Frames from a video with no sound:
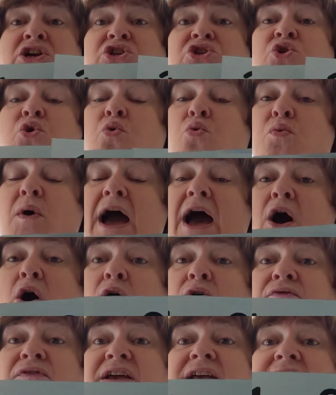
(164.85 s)

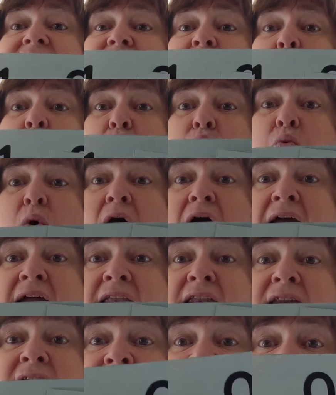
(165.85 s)
12 is a
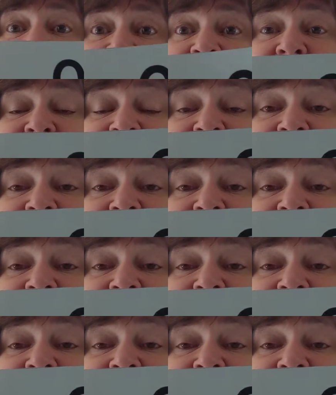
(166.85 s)
1 that